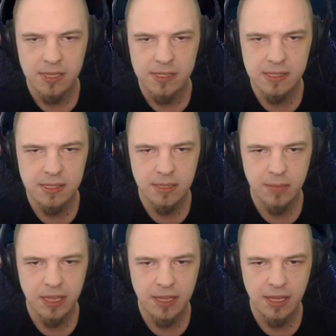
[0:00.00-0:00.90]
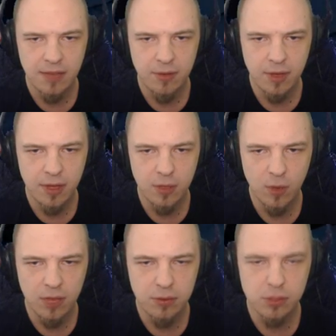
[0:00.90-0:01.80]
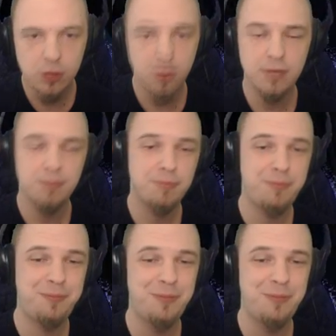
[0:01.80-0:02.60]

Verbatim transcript: but it doesn't seem like he ever got around to it,